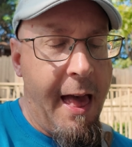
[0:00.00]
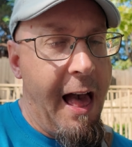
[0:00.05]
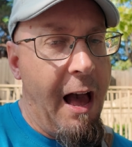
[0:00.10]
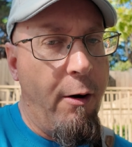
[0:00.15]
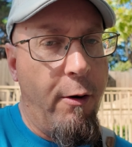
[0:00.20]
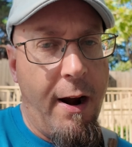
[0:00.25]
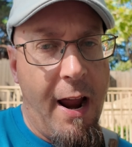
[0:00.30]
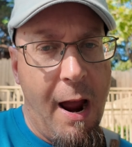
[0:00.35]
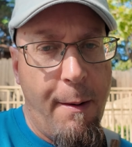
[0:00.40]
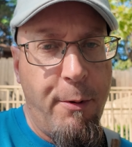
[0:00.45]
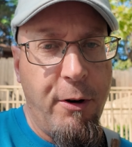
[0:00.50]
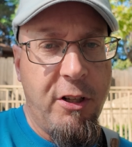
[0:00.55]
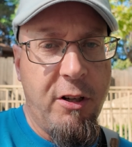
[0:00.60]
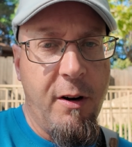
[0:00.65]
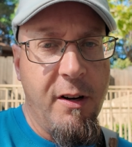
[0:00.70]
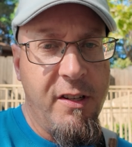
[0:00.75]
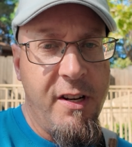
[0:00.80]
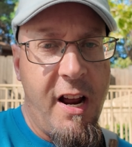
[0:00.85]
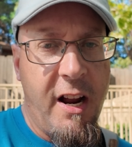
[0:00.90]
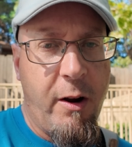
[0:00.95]
Our
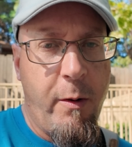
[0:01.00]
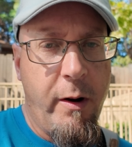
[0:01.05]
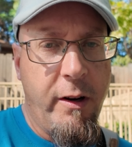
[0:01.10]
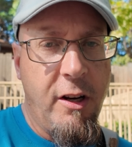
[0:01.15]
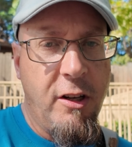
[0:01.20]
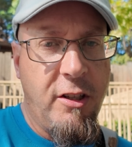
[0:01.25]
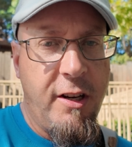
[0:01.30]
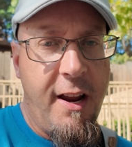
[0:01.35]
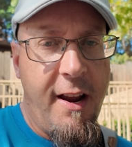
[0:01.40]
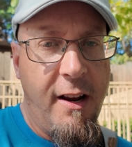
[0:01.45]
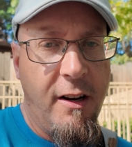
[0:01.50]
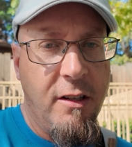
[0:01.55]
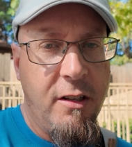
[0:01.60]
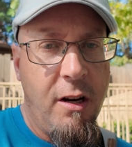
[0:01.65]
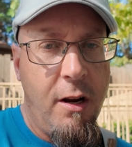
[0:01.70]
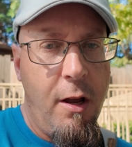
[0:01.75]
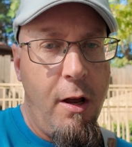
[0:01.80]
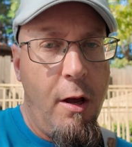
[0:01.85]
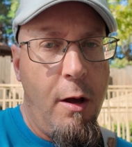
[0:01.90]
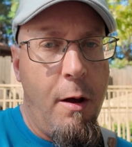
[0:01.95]
aperture is not going to
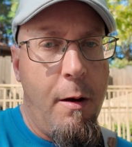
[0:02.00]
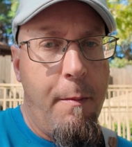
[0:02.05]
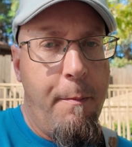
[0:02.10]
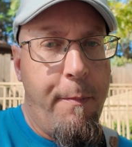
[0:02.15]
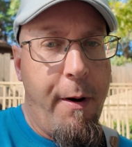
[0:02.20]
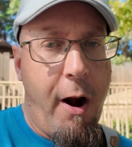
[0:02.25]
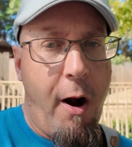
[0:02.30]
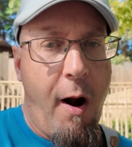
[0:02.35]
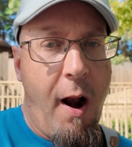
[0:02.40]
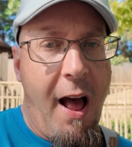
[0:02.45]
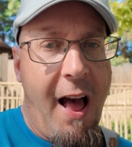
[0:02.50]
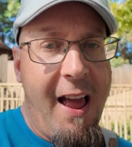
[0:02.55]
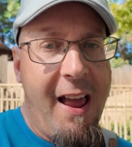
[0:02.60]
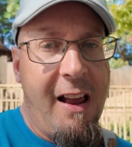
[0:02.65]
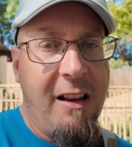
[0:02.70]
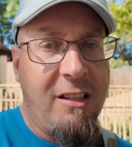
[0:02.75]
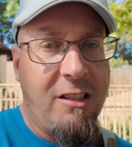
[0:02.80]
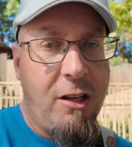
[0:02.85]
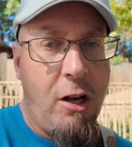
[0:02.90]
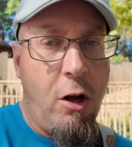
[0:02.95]
change, but our
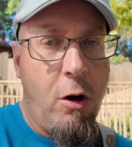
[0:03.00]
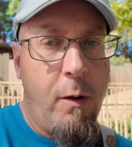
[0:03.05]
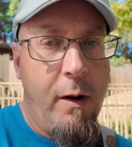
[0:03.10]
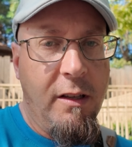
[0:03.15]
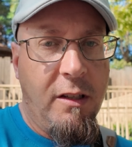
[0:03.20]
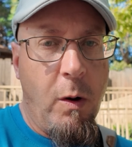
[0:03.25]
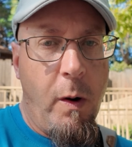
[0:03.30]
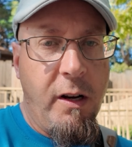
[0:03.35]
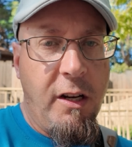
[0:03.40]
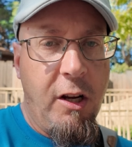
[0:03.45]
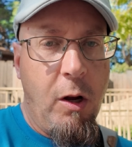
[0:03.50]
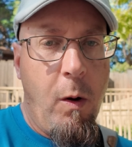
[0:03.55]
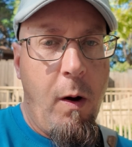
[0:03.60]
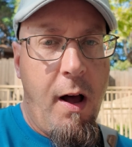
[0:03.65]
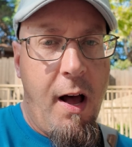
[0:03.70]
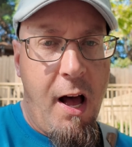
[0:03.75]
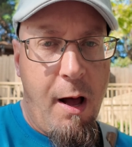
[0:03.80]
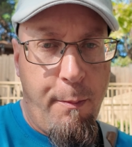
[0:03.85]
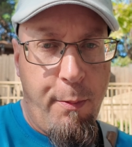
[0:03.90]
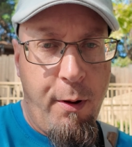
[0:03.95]
ISO is going to
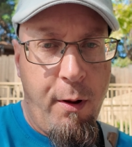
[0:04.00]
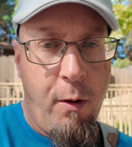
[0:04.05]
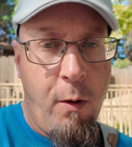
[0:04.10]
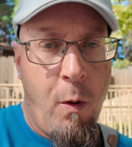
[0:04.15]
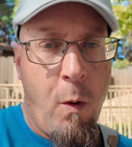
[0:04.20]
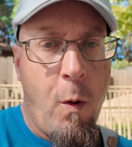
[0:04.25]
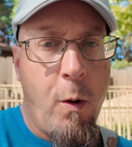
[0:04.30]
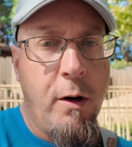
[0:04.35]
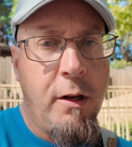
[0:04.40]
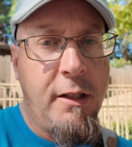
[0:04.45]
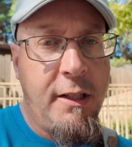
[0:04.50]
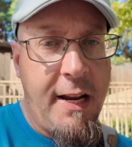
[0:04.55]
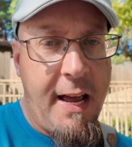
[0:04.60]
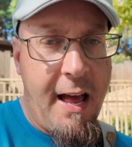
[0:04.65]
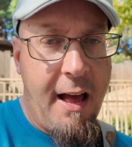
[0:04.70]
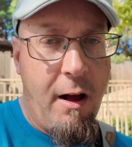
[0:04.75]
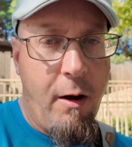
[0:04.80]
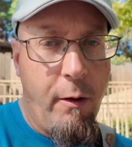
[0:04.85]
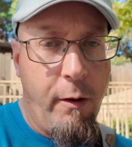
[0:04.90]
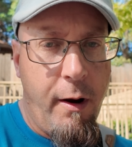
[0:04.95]
go up or
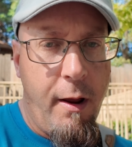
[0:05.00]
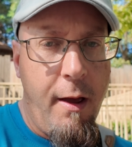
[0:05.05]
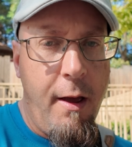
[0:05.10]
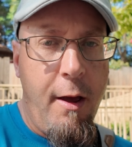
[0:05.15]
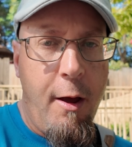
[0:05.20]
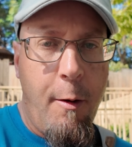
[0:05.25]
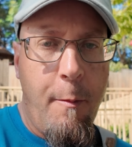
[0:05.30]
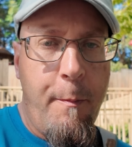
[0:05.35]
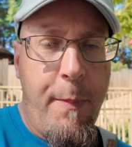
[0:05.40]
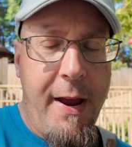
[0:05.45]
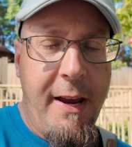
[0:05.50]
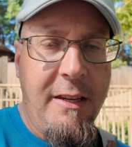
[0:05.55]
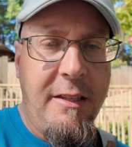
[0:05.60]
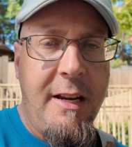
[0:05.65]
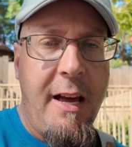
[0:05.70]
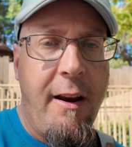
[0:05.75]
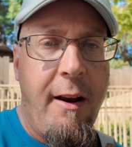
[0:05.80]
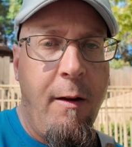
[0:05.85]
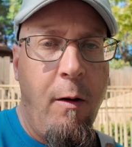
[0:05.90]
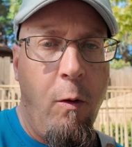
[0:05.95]
down
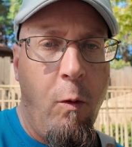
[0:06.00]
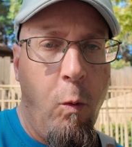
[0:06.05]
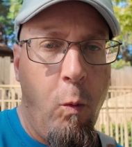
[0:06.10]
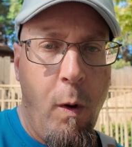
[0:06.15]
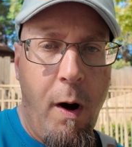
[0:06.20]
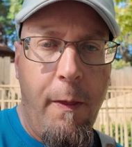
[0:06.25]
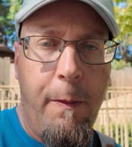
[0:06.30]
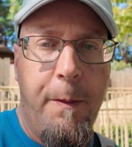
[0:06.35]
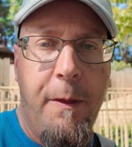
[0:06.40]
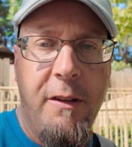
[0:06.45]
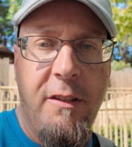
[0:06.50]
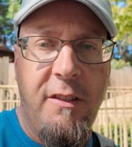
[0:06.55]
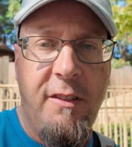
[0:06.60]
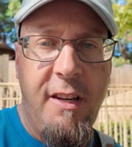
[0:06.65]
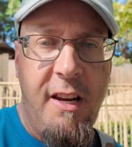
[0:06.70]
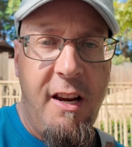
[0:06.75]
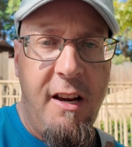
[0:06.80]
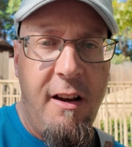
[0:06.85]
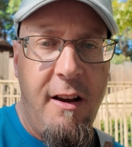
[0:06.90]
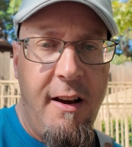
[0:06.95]
based on what the
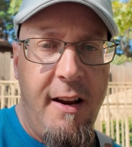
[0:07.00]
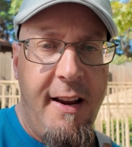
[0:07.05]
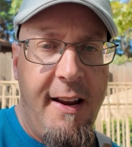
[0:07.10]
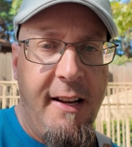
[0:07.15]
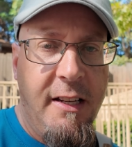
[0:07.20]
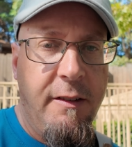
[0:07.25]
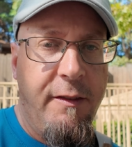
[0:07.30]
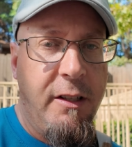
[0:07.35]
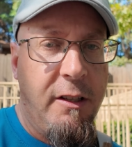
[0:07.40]
scene needs.